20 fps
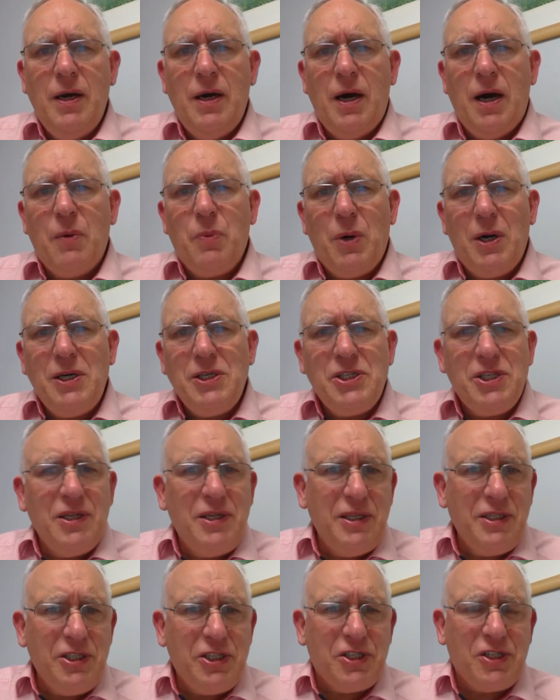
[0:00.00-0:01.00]
are words that
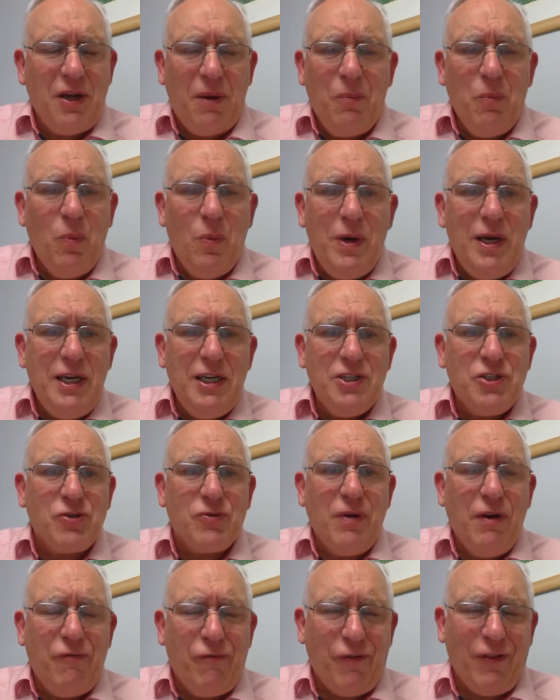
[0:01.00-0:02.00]
in some ways
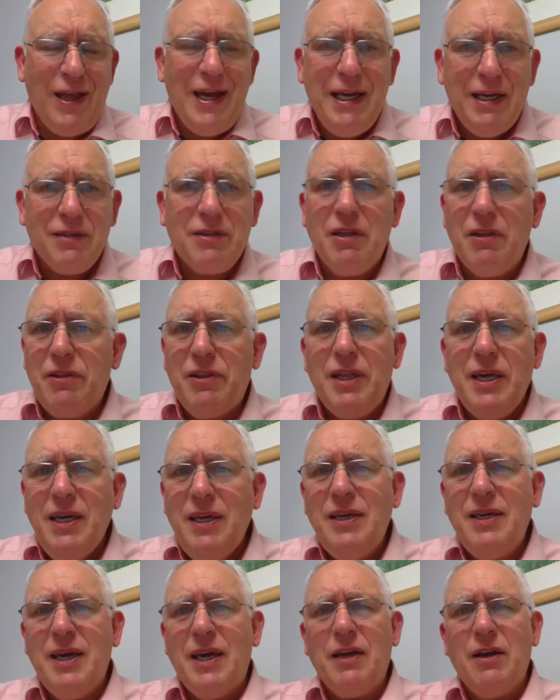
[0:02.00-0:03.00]
reflect the
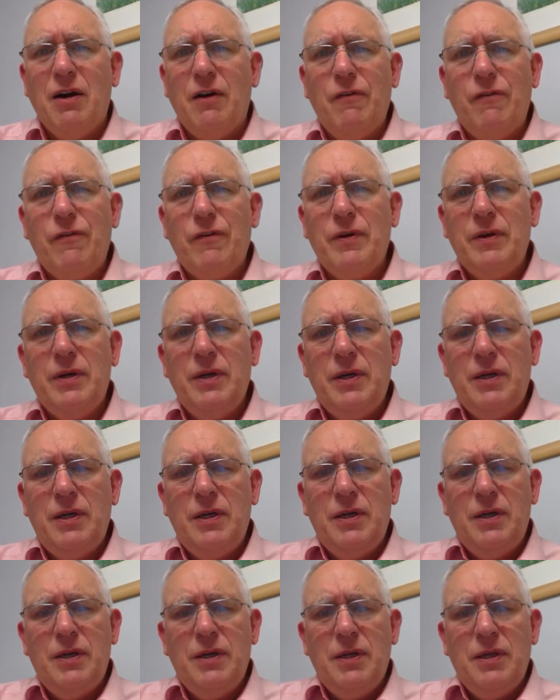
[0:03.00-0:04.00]
thinking of
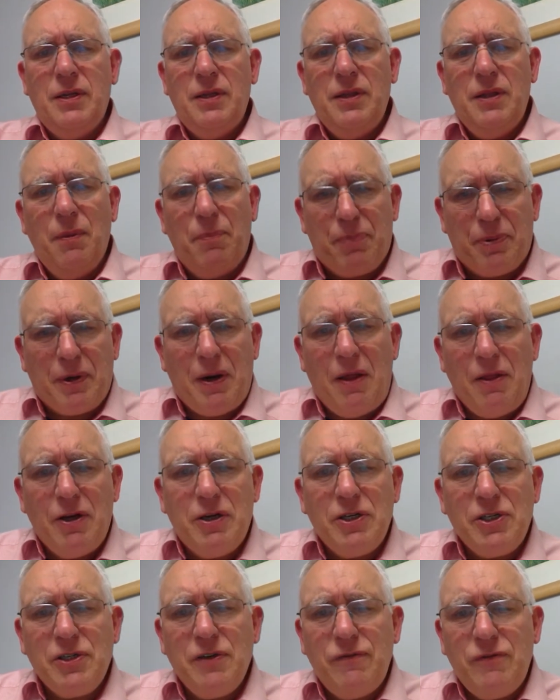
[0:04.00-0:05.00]
the
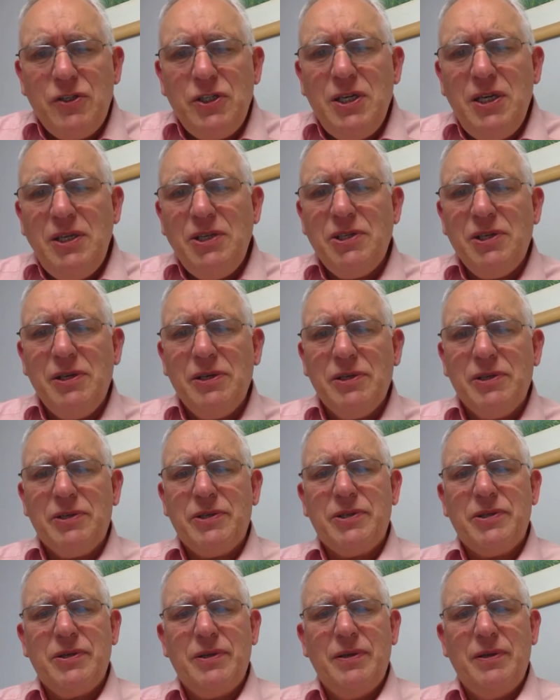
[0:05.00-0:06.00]
brothers of
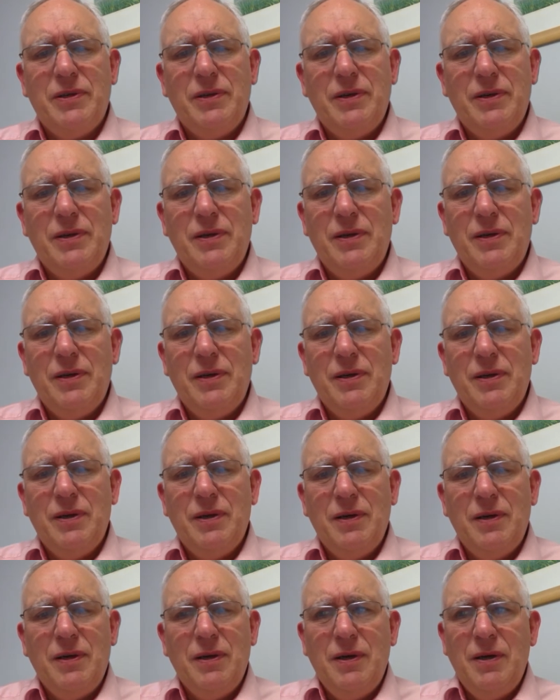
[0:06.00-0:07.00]
Jesus.
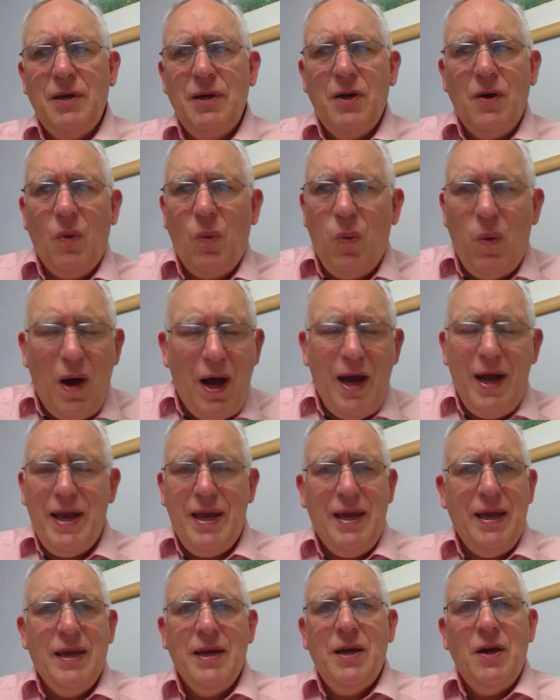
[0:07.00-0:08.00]

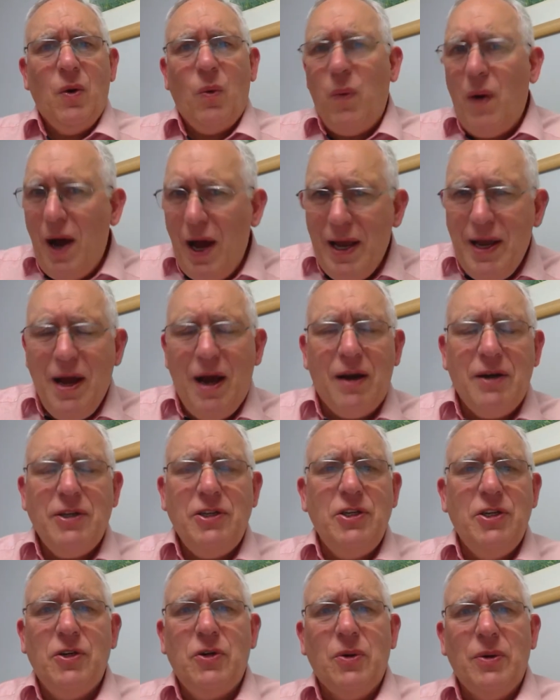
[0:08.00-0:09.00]
Why aren't
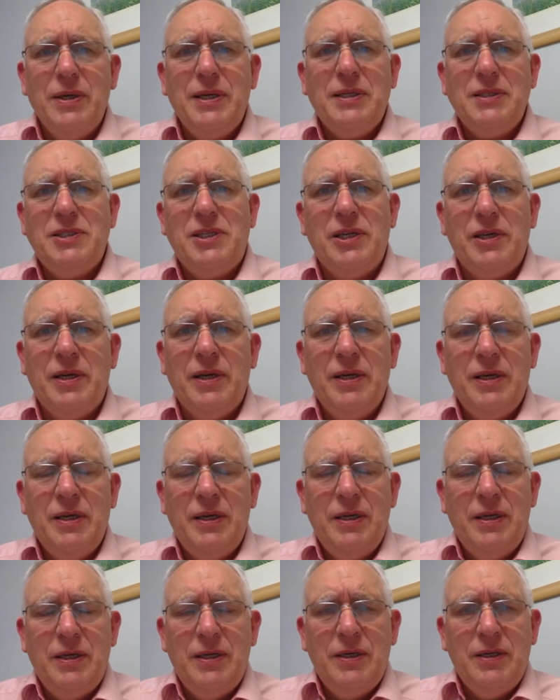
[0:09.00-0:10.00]
you going to
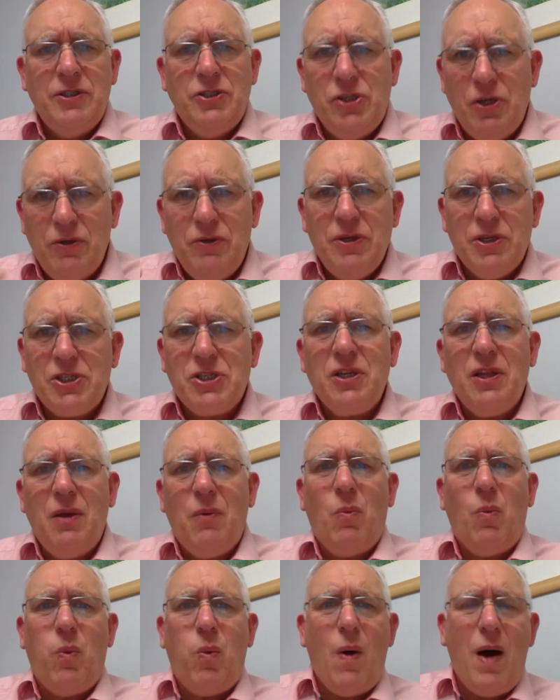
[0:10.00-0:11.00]

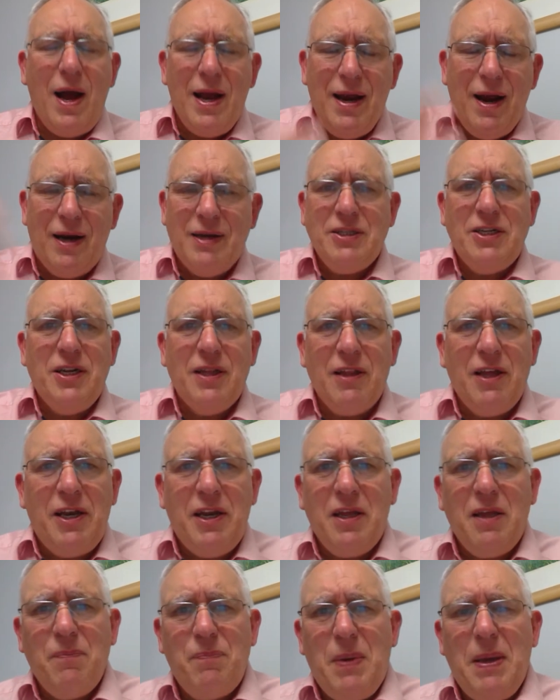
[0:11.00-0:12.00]
Jerusalem? Why aren't you
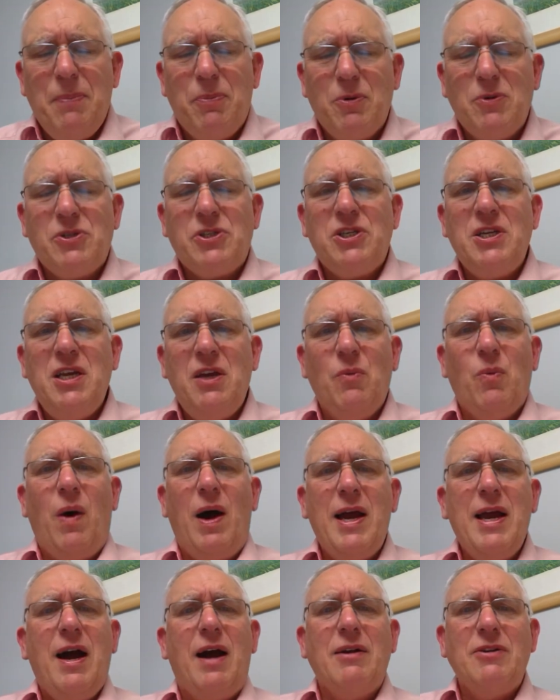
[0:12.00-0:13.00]
letting people see?
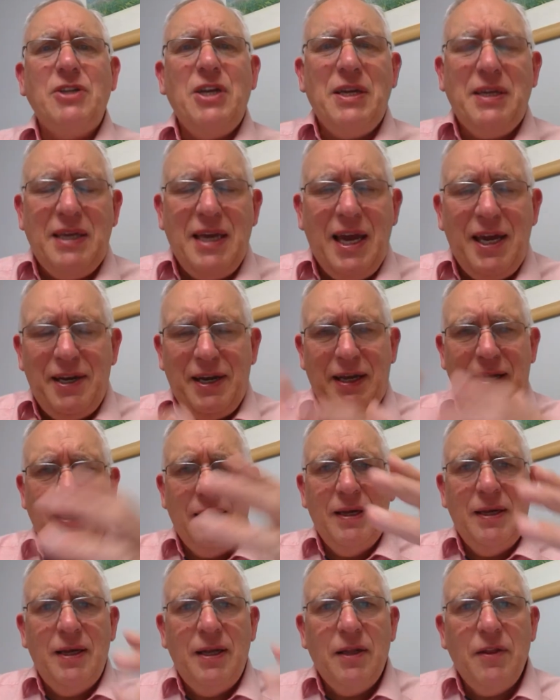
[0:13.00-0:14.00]
Why aren't you getting
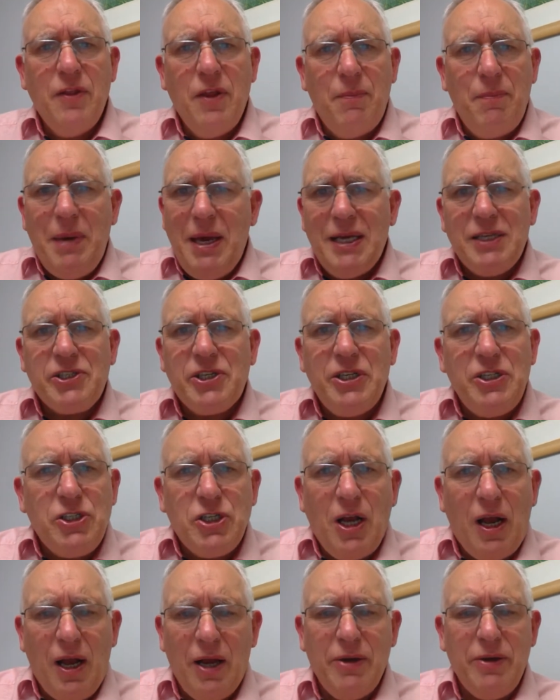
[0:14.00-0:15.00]
the message
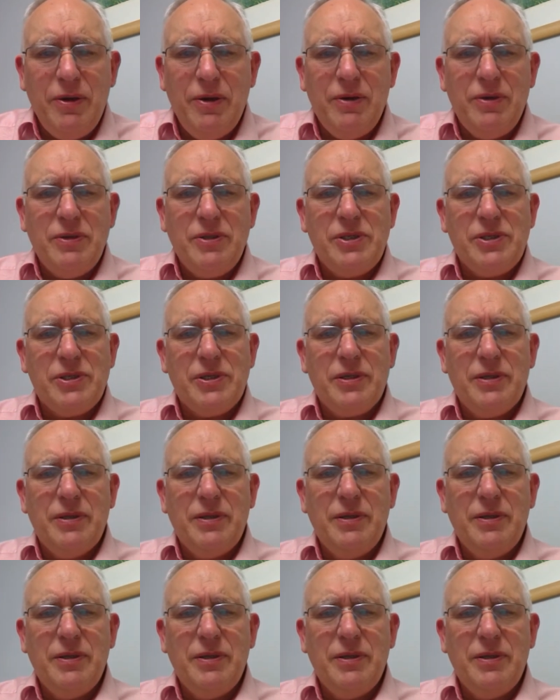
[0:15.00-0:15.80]
out?